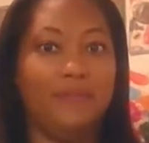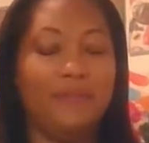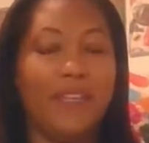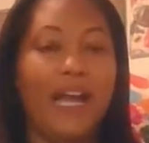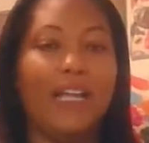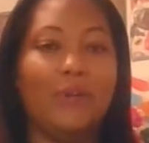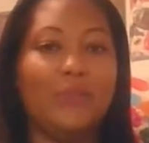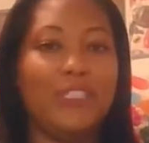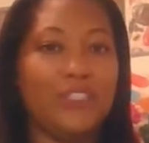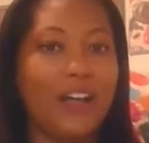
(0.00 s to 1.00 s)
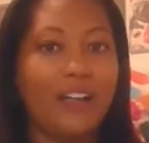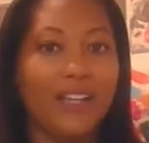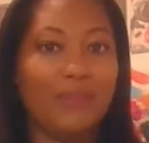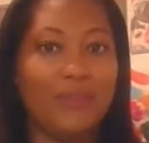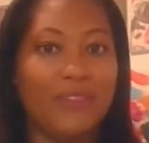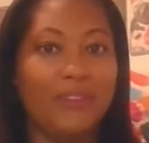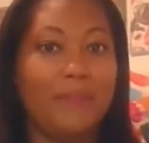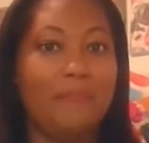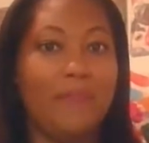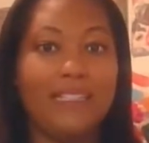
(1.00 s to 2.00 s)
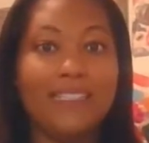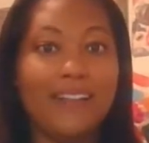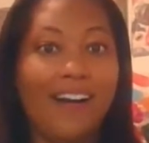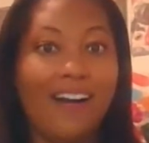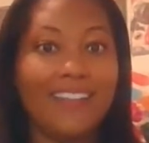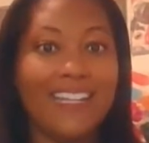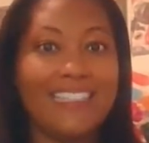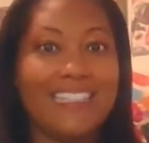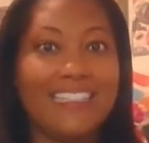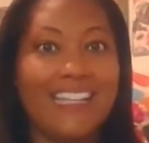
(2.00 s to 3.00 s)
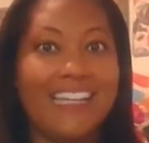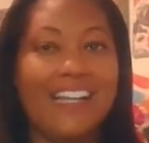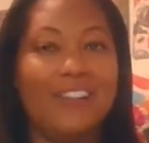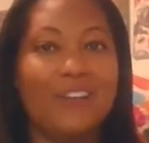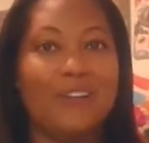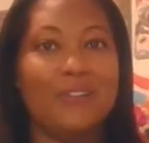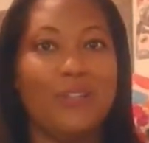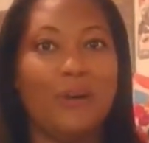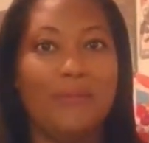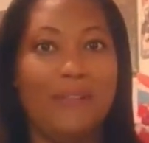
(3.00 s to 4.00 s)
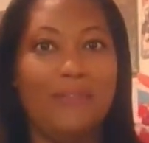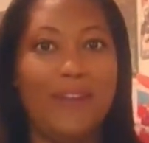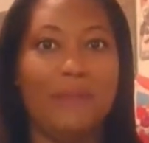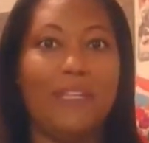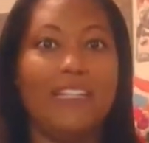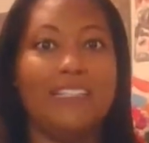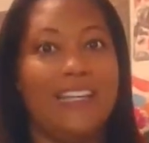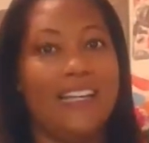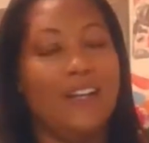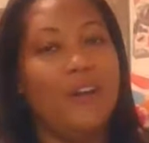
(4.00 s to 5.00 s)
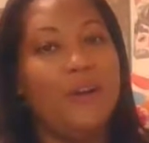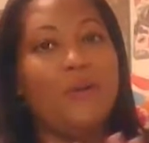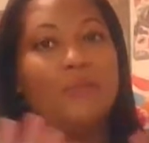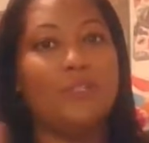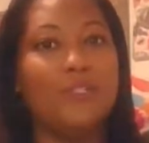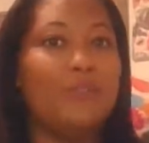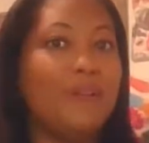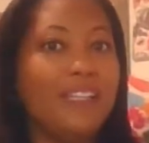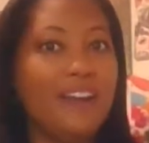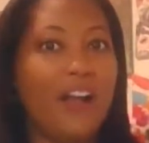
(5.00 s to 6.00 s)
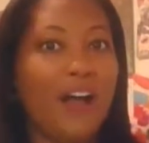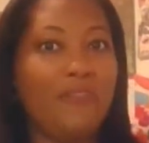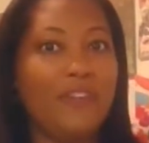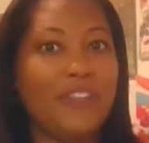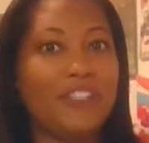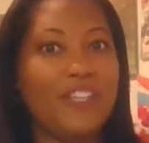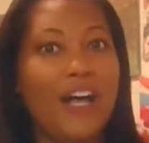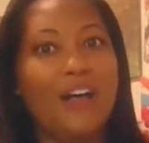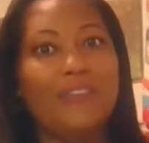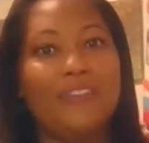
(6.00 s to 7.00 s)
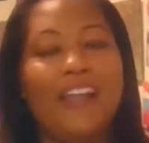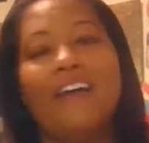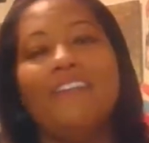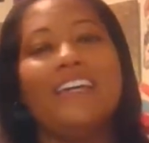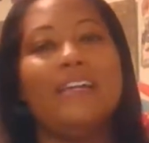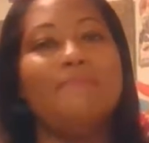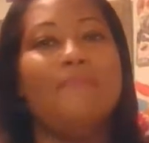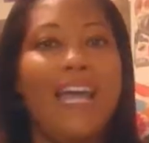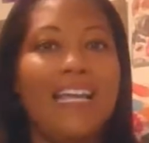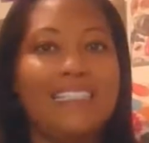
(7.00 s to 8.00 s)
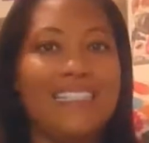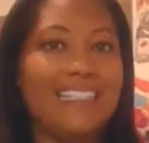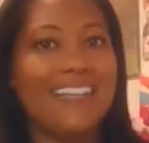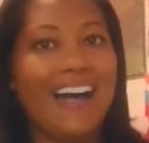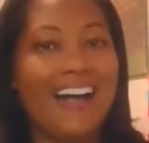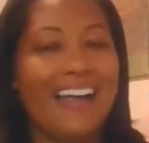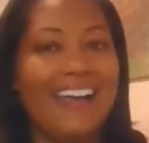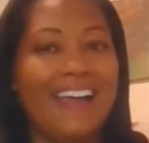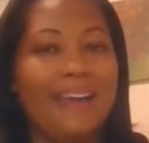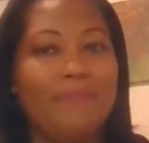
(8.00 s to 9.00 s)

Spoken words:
I know we just got done with an amazing holiday season, and there are so many families that were doing their Elf on the Shelf and having an amazing time.